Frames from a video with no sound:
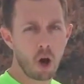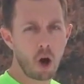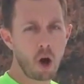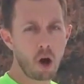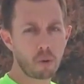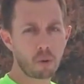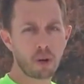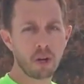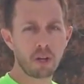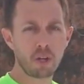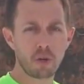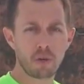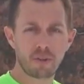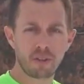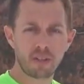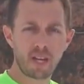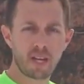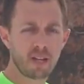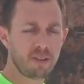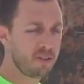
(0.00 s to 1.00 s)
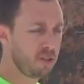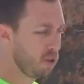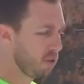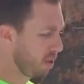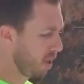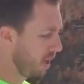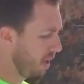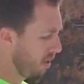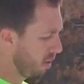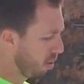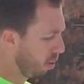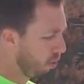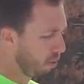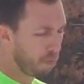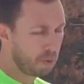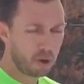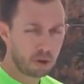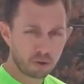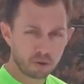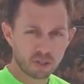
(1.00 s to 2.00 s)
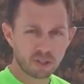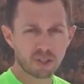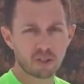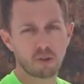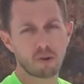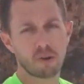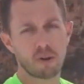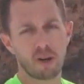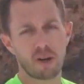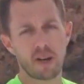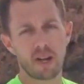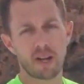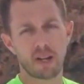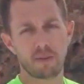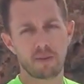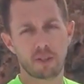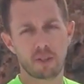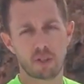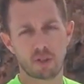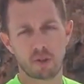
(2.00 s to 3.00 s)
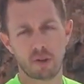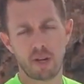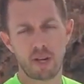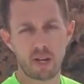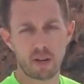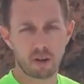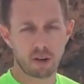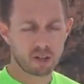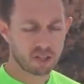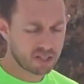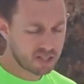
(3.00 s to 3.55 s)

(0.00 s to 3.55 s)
All we're going to do again is use a goalpost or a tree or a